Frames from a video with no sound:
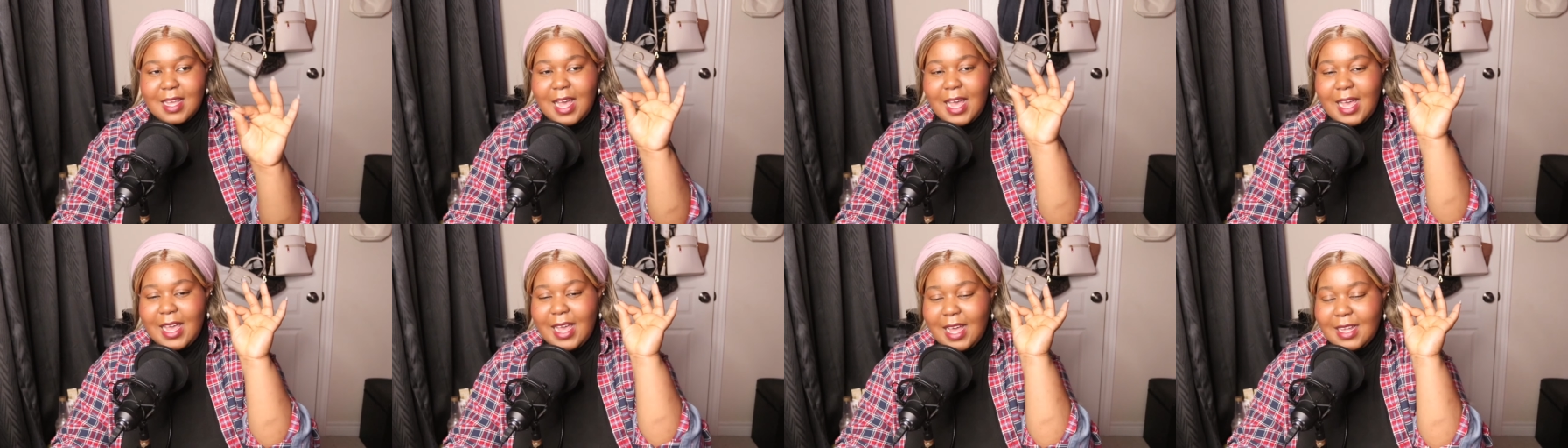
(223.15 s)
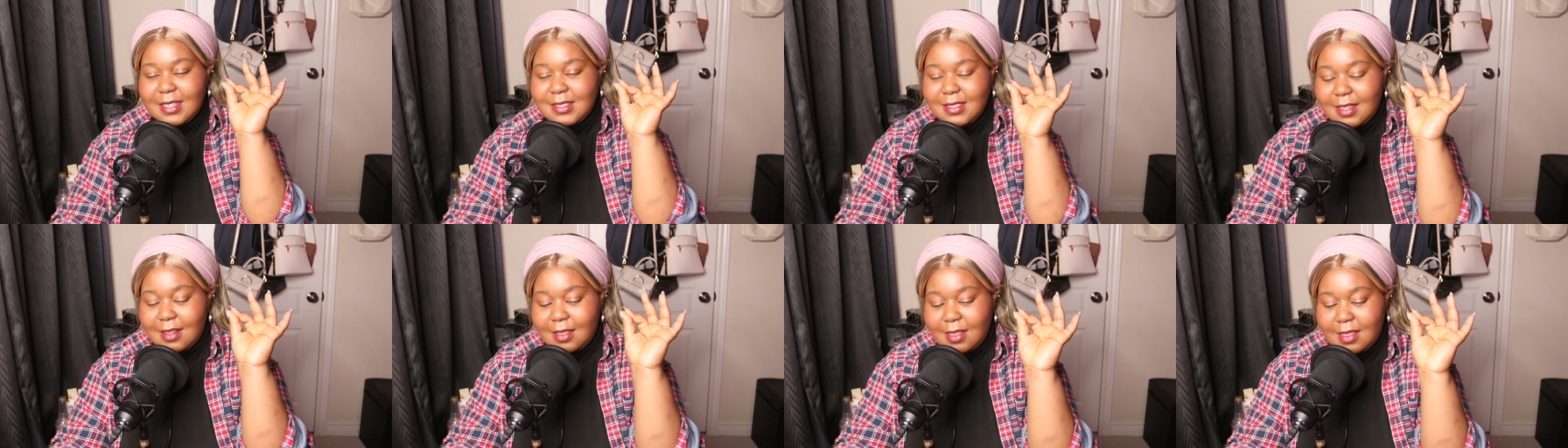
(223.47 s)
I
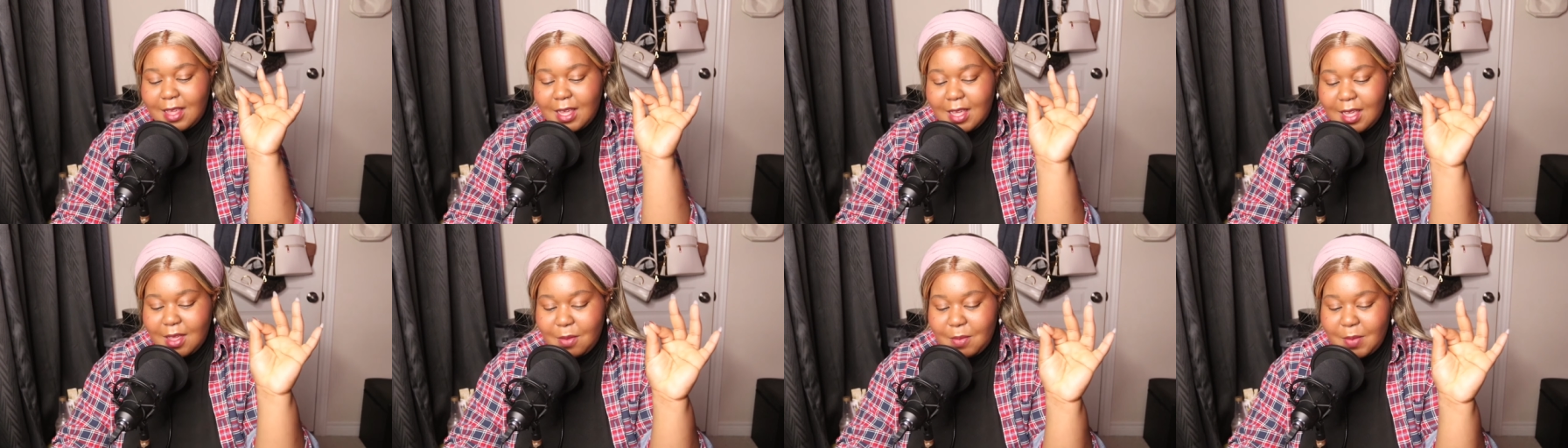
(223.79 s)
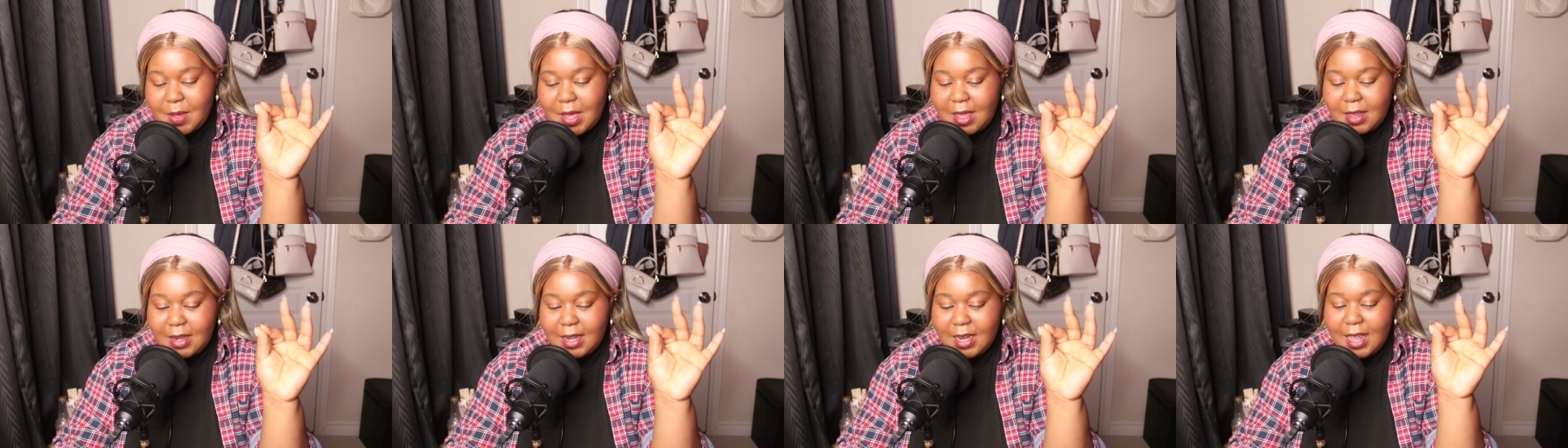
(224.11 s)
had to think
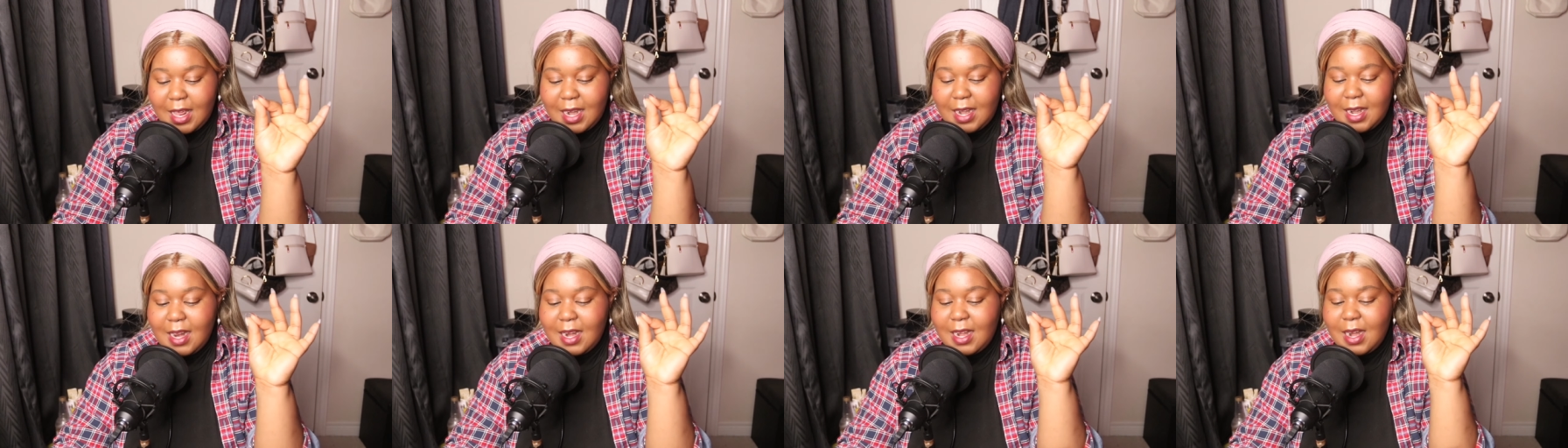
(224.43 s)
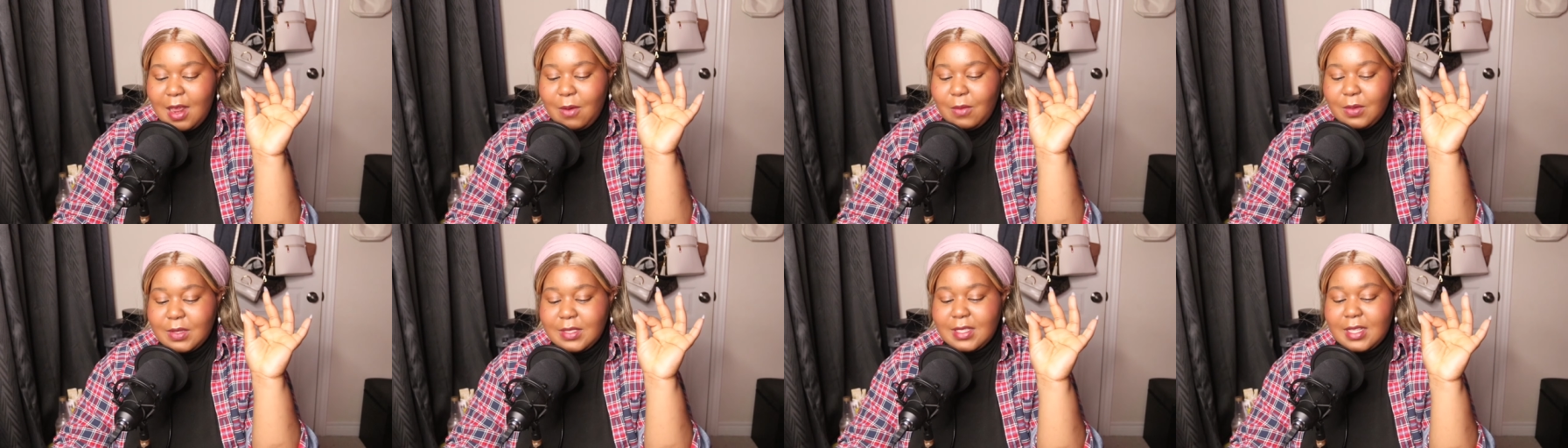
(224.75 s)
about it and
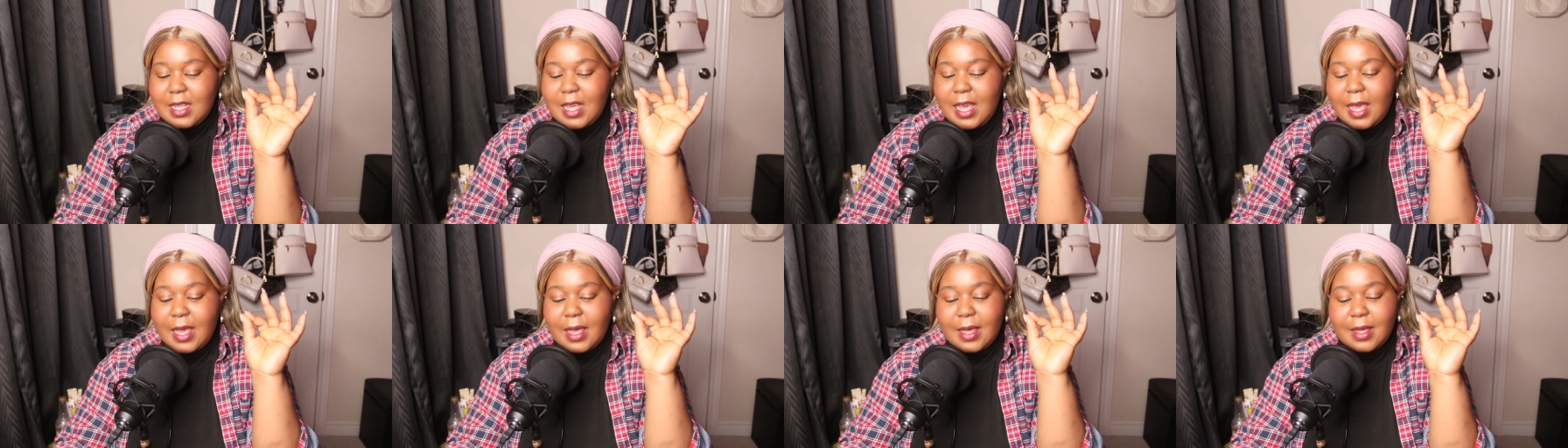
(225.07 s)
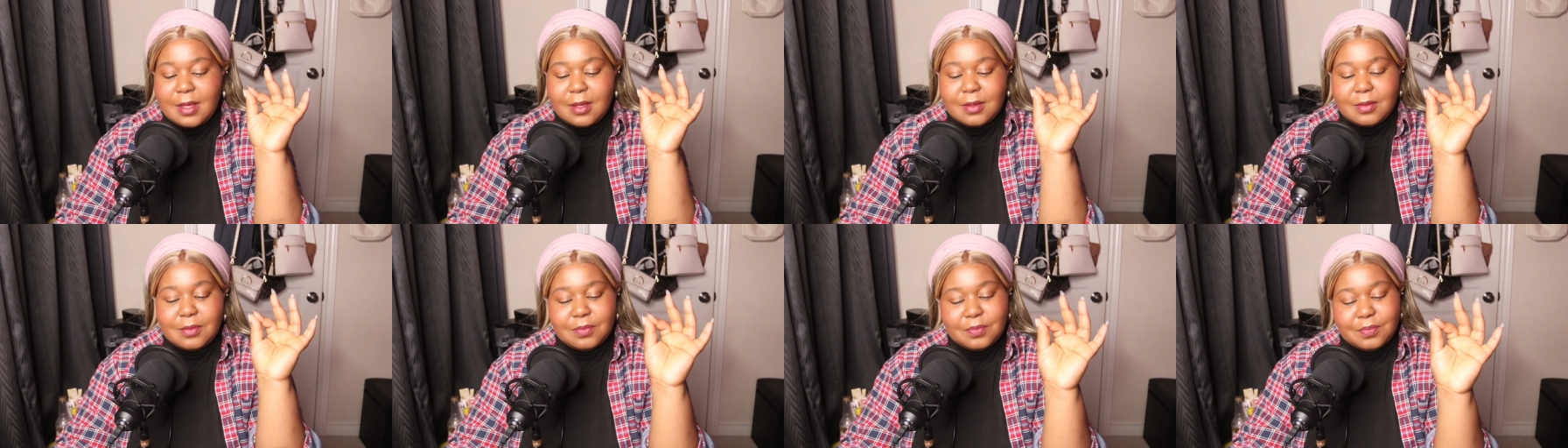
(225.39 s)
I was
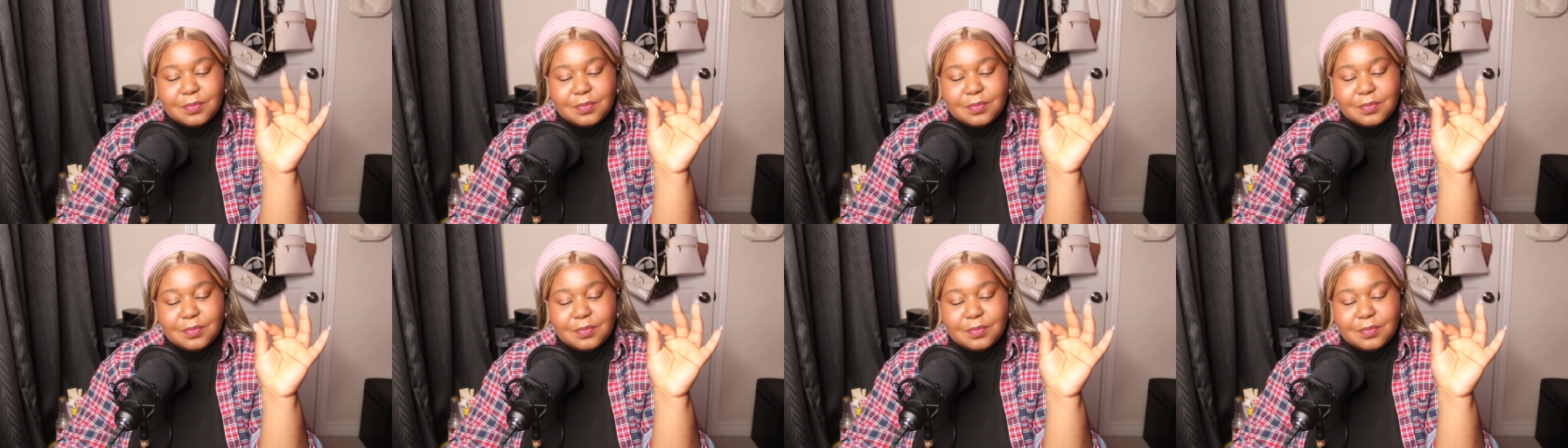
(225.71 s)
like,